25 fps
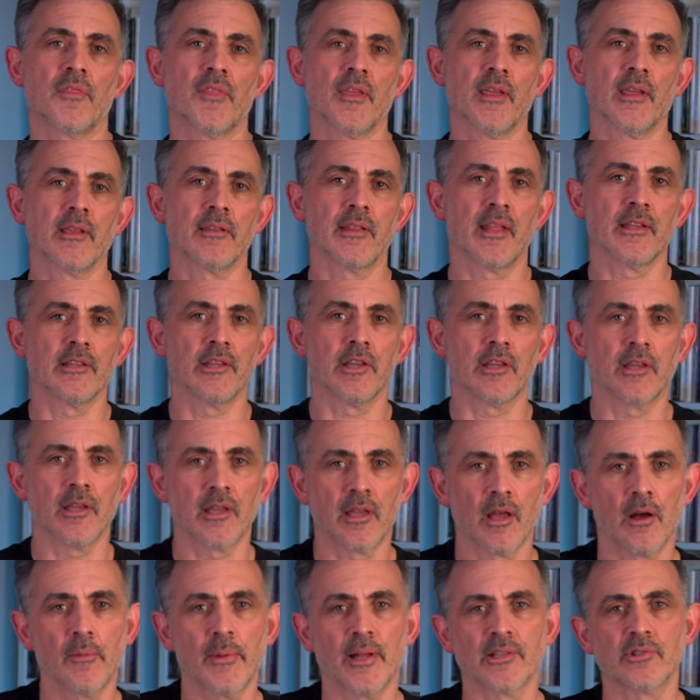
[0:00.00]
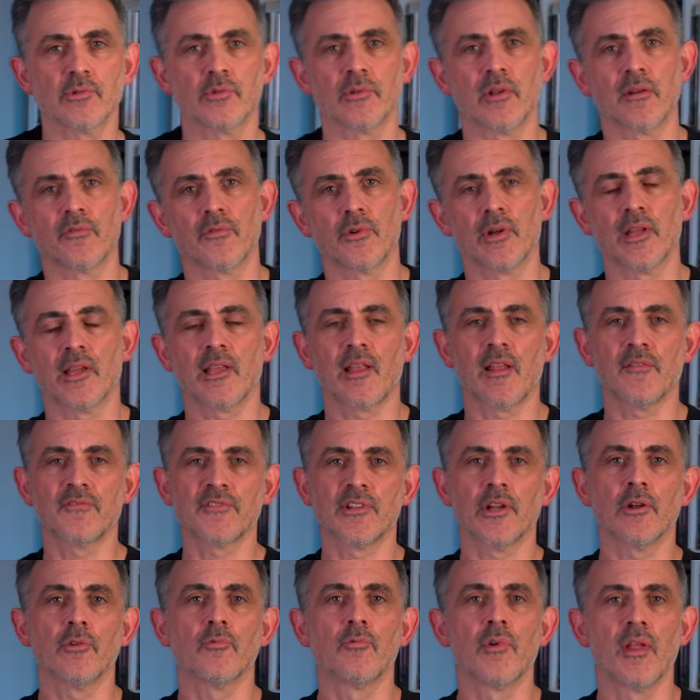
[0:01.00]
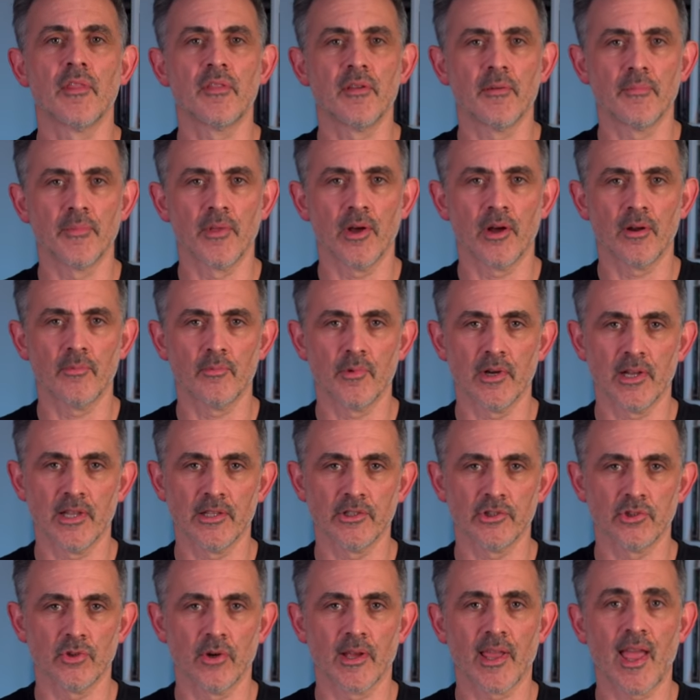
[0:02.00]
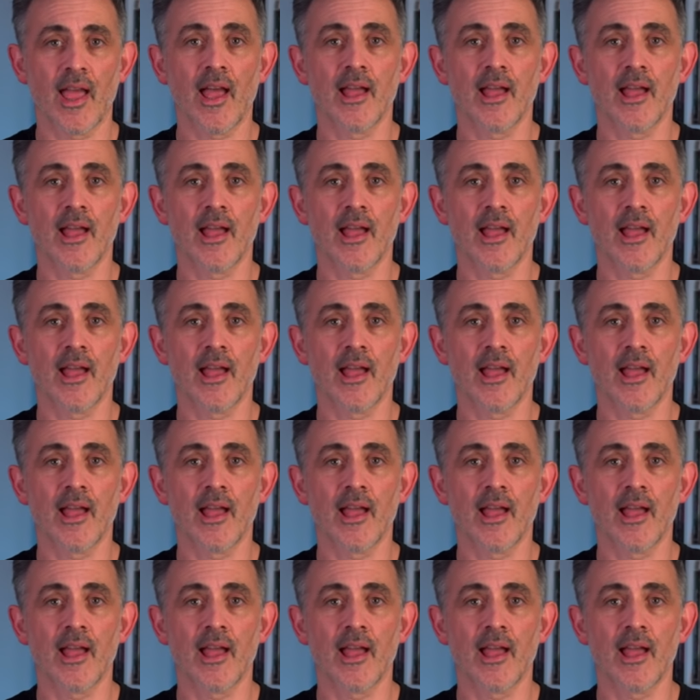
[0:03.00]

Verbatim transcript: thing and then you can go back to another and it gives it a rhythm that I'm really enjoying.